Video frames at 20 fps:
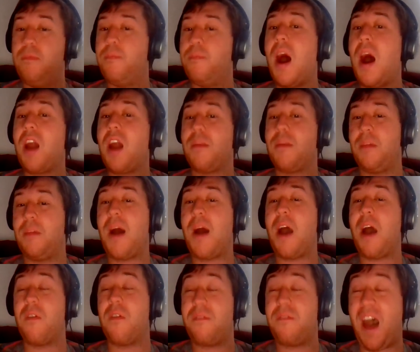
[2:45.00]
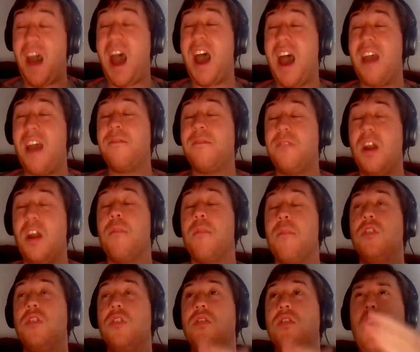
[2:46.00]
bottom of the power five
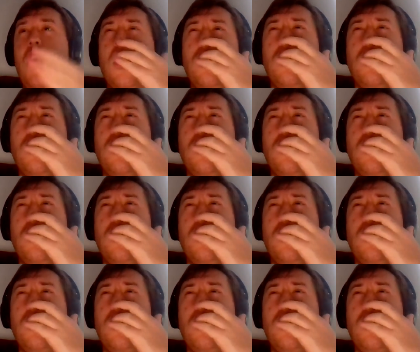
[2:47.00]
numbers.